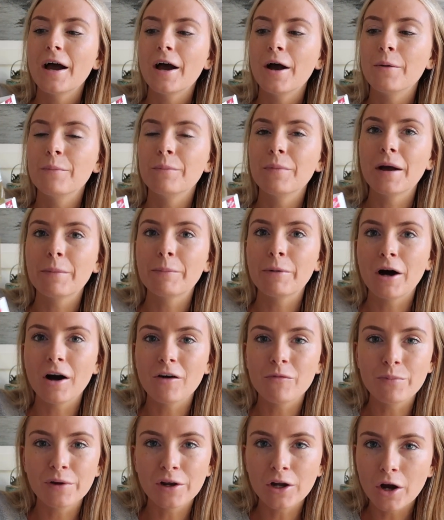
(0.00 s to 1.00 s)
but
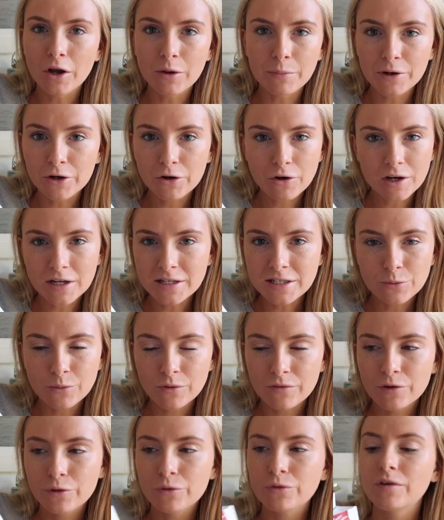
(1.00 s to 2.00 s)
I've been going a bit crazy
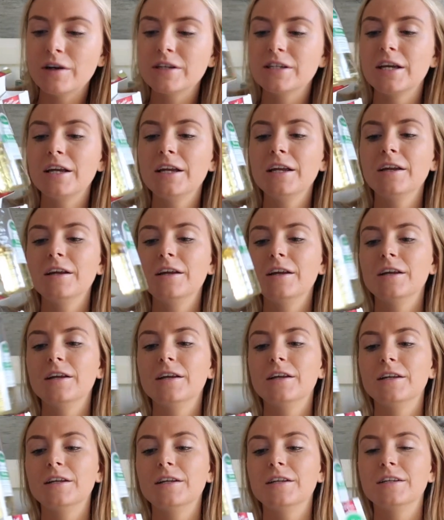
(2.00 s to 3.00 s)
with it already.
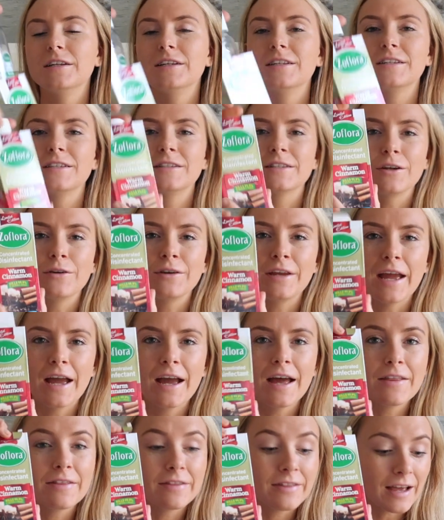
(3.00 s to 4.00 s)
So
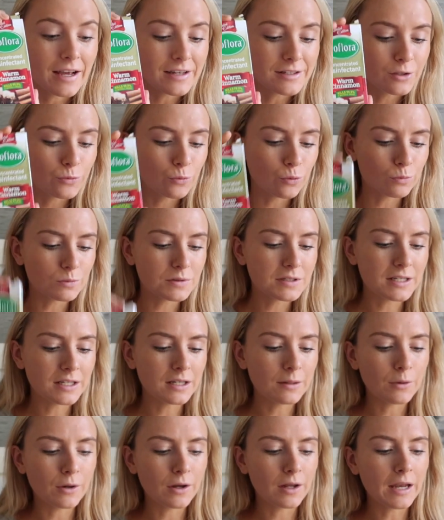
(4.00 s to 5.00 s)
yeah, that's the warm
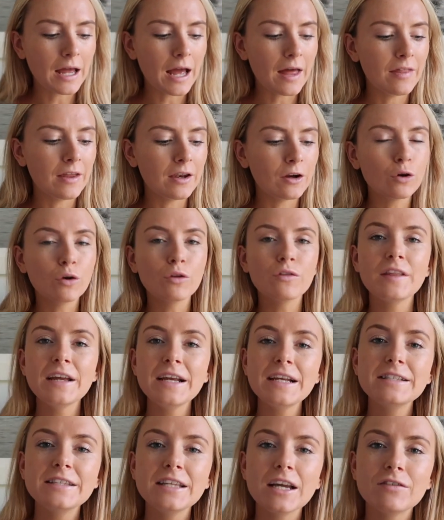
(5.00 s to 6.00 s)
cinnamon. And then I got
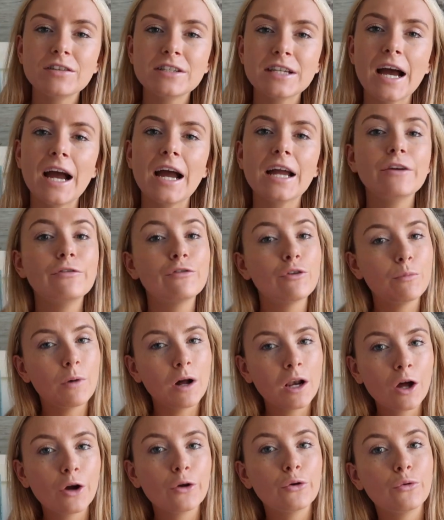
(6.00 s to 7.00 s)
these the other day from
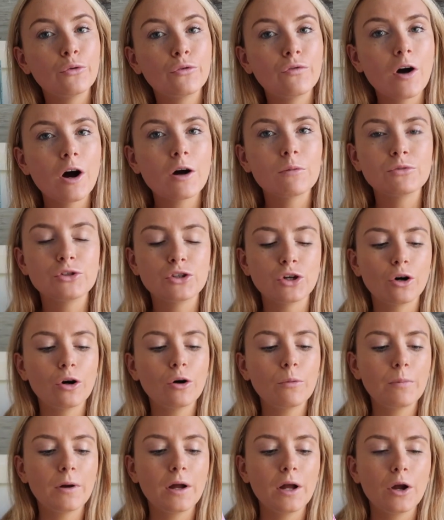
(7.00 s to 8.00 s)
my local farm
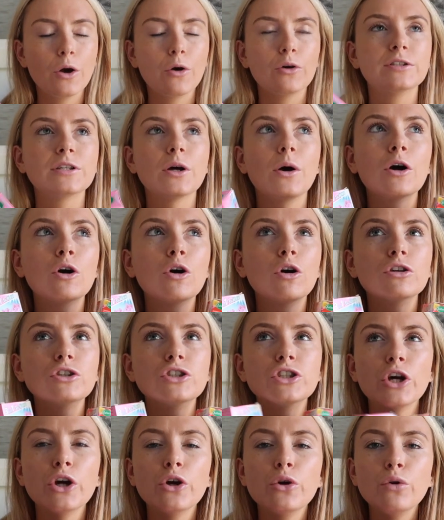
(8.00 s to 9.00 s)
shop. So I
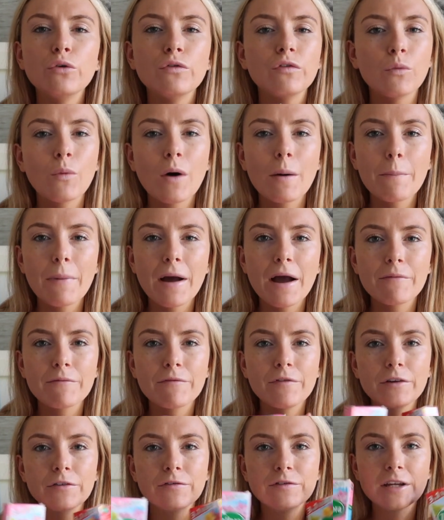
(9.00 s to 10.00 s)
got two for
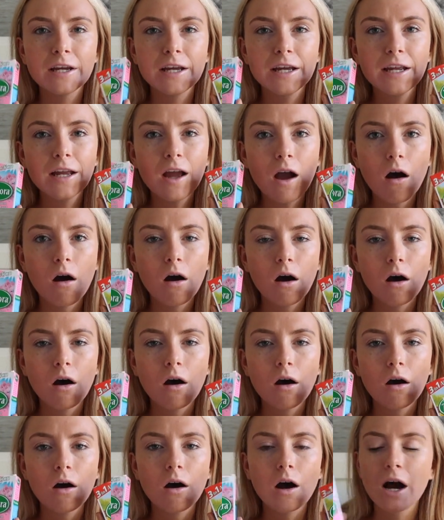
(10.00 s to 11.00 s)
£1.50.
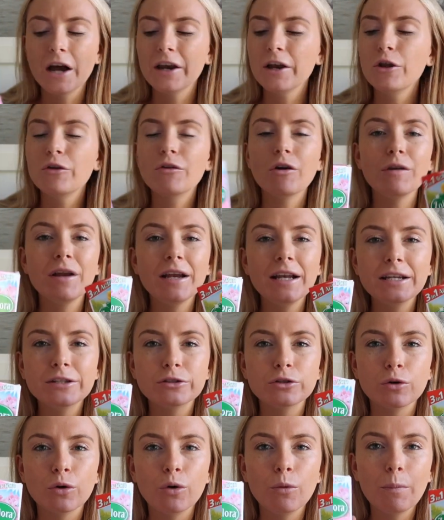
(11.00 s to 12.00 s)
I know they're only
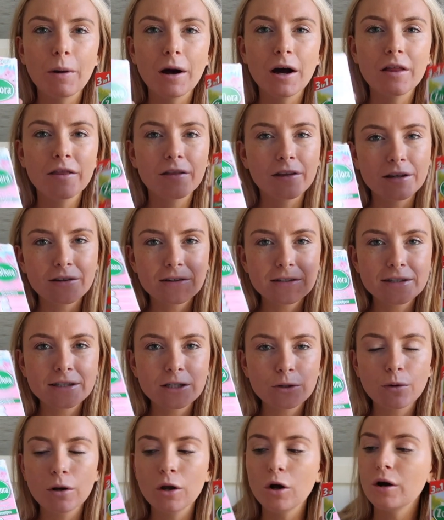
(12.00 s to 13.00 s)
little, but there is
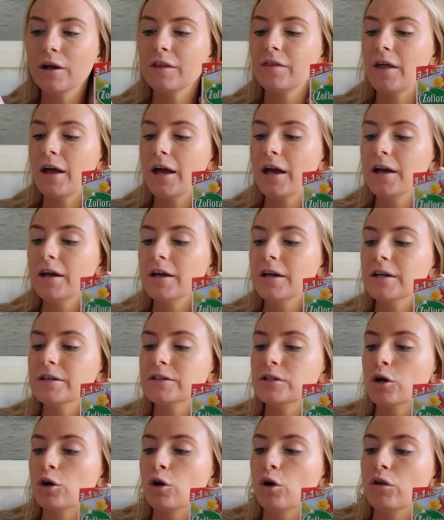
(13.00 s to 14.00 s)
still a lot in there.
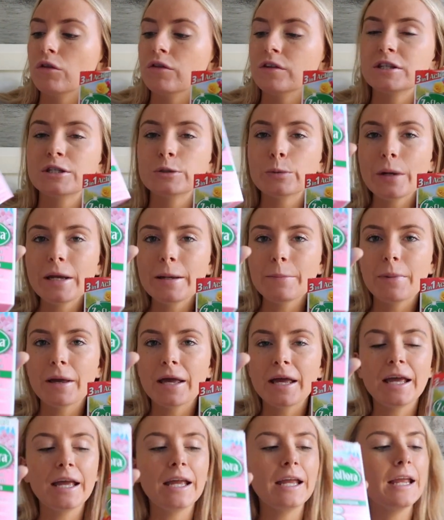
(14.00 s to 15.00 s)
So I got the sweet
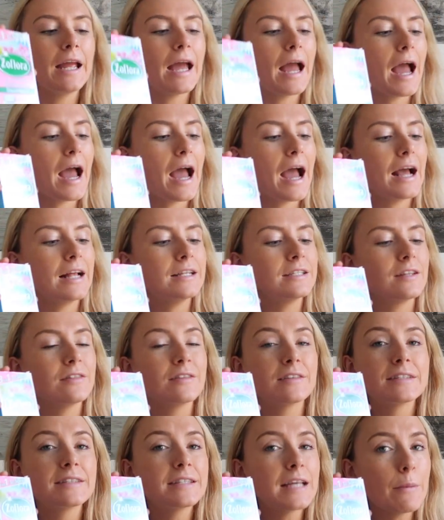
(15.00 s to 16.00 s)
pea and
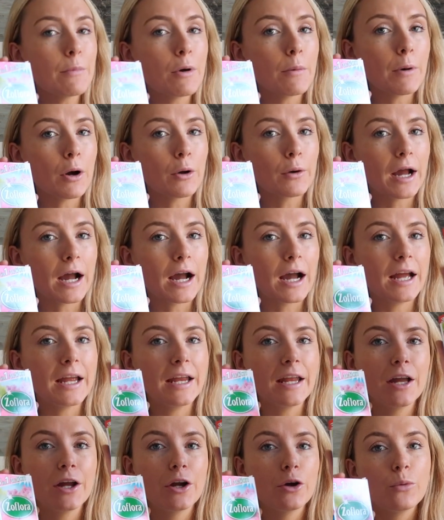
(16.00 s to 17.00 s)
the summer
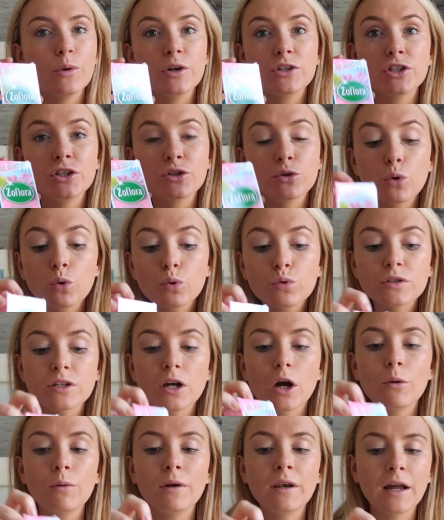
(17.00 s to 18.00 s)
bouquet, which is
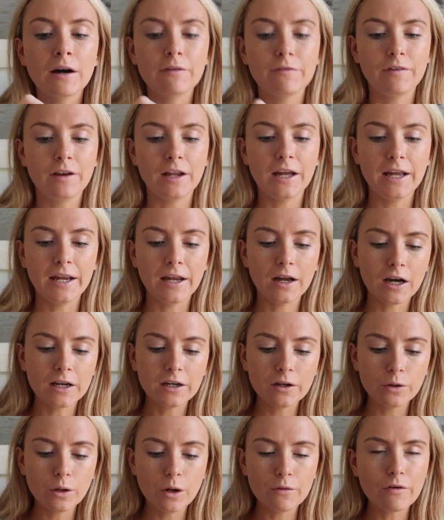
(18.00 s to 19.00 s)
also lovely. I
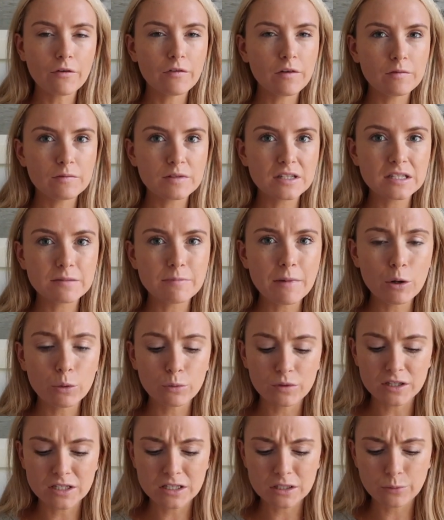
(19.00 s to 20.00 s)
don't know if I've even
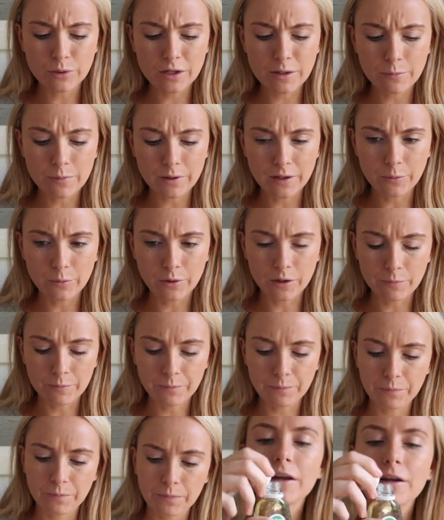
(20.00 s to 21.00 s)
smelt this sweet pea one.